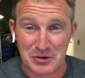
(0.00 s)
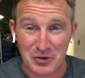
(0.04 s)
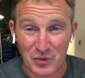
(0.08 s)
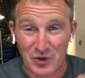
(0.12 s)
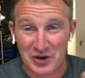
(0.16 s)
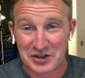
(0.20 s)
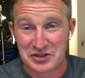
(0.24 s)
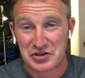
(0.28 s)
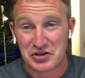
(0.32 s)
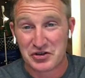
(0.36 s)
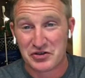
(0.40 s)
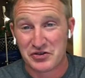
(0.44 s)
but
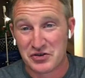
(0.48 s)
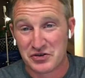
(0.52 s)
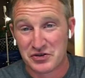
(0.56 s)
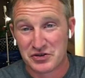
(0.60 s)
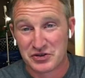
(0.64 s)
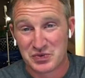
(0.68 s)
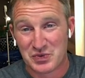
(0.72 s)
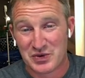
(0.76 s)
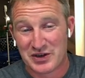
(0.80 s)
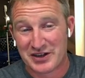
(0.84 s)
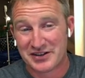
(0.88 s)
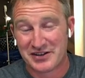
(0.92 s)
once you
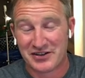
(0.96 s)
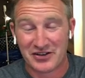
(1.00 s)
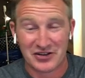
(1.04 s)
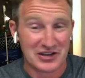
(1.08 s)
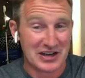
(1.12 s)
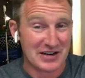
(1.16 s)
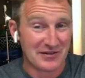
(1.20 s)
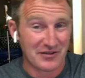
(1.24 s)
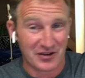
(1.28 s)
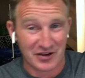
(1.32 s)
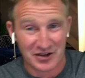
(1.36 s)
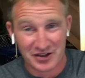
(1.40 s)
use one,
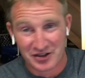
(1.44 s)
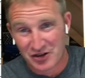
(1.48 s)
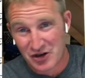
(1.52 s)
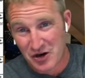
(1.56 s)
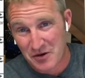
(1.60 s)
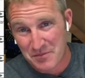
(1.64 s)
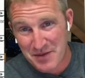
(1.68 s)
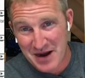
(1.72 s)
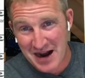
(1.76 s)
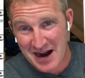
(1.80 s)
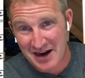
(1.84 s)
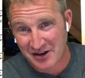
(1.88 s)
you're never going to
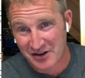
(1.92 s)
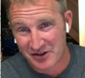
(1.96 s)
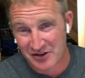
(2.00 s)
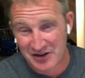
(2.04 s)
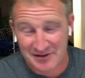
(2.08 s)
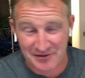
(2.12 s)
go back.